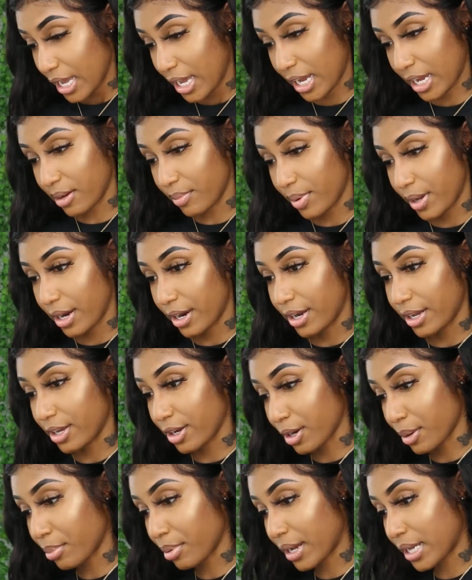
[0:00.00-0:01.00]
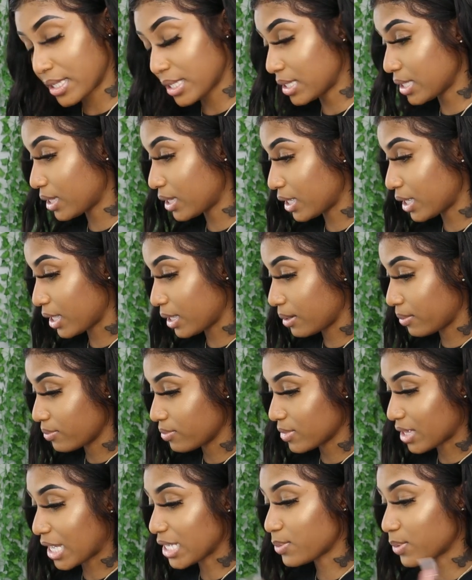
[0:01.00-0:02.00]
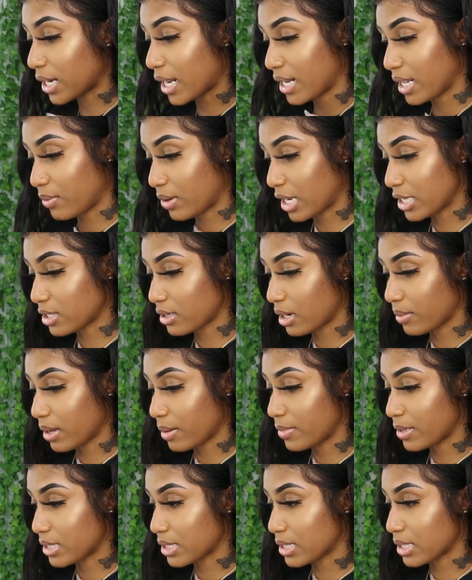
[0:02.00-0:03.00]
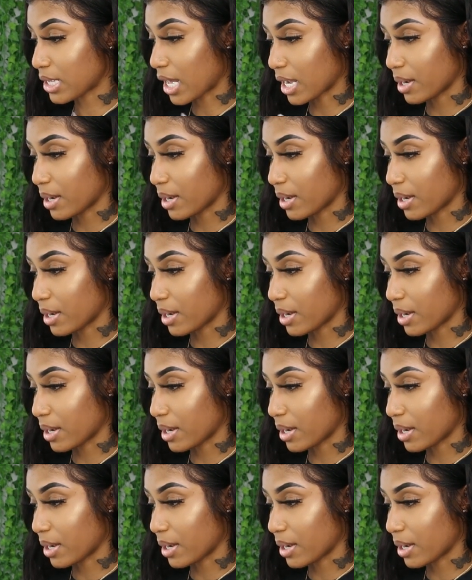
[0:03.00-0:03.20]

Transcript: And compare your brands to them. That's what I did when I started my business.